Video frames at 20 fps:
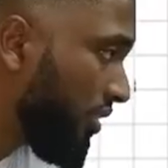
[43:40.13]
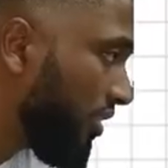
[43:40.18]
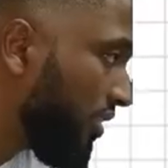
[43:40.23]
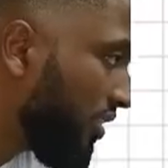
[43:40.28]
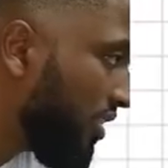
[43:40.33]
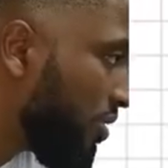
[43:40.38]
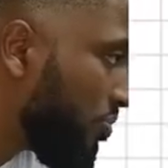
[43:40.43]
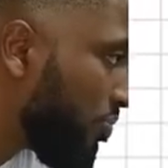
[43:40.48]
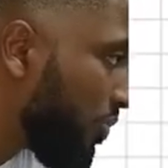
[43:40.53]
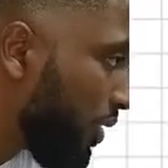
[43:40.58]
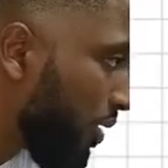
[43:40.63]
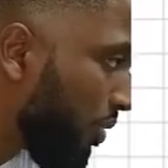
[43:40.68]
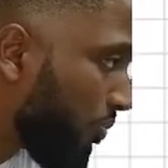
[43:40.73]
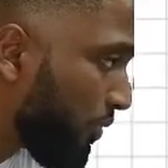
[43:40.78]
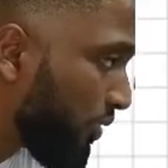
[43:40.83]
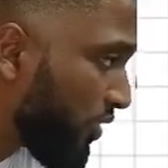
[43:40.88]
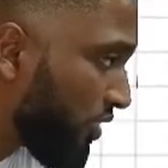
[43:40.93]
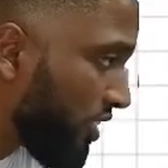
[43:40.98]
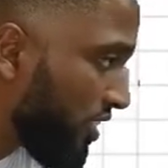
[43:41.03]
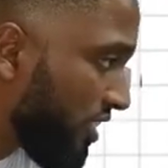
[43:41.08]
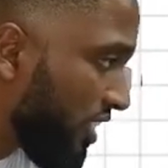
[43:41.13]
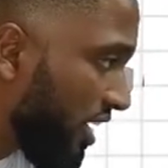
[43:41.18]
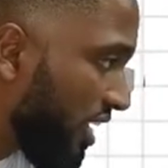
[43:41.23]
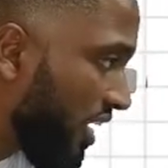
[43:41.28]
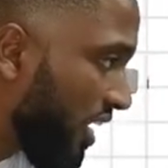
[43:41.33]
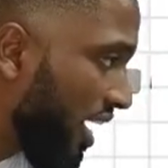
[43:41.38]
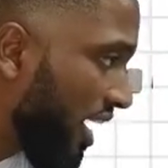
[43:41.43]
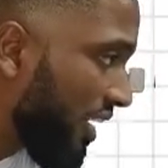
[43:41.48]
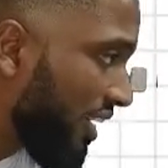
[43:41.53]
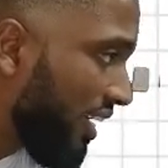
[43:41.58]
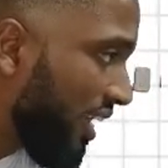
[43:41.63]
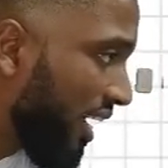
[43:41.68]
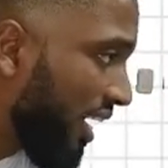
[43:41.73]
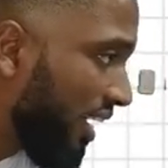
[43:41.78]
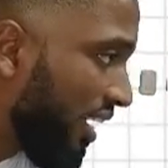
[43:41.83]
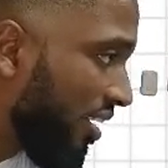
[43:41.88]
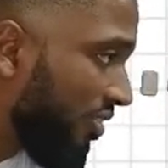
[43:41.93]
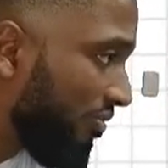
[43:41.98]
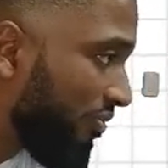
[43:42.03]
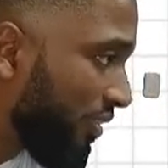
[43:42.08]
keeping up with Chanel,
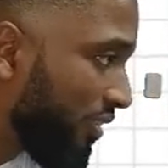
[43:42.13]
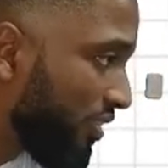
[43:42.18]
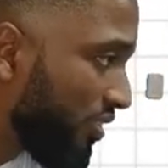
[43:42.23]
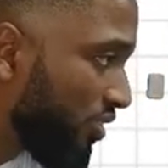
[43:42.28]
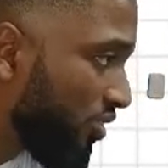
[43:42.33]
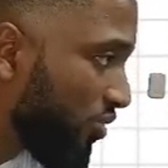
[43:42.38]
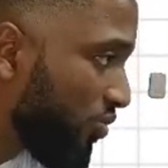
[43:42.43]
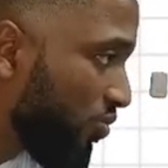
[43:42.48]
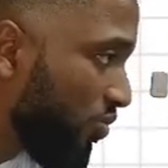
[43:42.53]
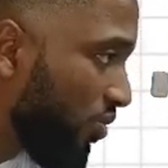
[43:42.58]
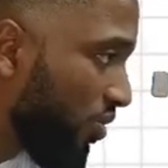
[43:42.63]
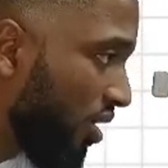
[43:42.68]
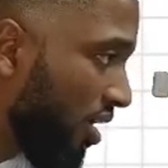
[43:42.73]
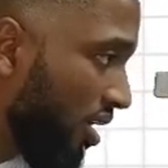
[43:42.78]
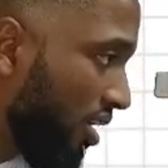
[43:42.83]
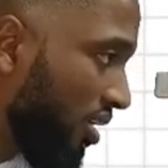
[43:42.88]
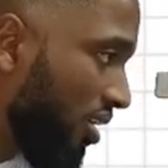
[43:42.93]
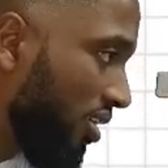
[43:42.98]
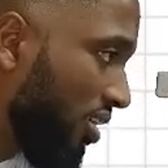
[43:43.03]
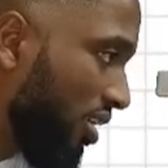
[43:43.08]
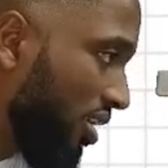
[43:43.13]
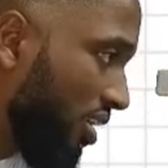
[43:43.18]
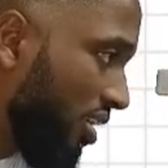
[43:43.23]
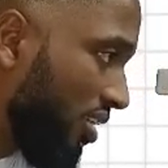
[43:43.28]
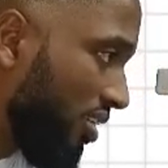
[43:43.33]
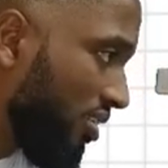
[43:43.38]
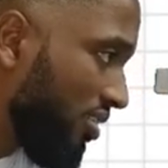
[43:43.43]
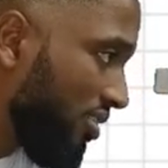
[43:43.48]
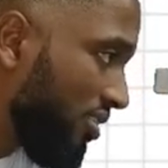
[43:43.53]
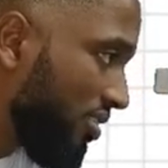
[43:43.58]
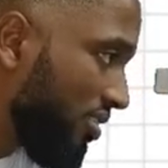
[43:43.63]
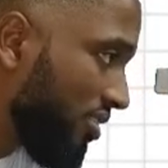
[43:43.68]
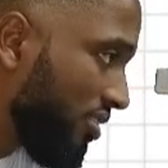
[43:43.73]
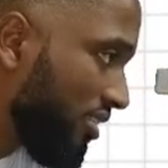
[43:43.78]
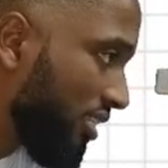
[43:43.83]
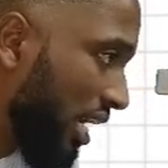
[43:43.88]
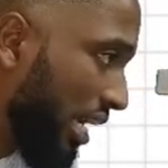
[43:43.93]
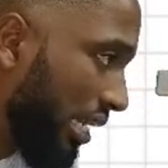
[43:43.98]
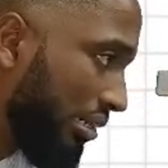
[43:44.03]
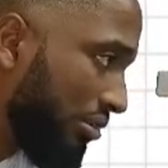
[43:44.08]
Anaya, Vizu, Al,
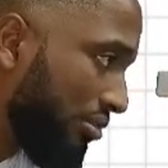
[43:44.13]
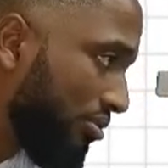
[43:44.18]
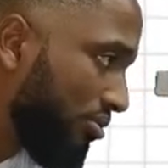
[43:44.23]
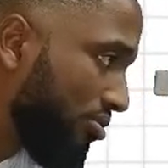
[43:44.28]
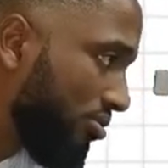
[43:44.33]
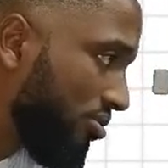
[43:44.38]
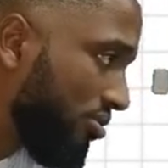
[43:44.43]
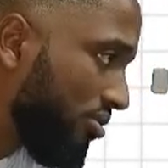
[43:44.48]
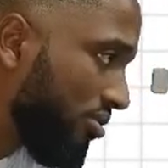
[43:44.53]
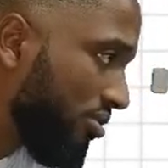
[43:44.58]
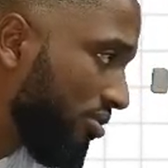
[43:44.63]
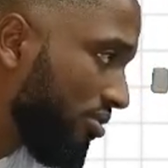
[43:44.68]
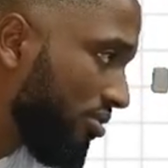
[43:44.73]
Tyrone,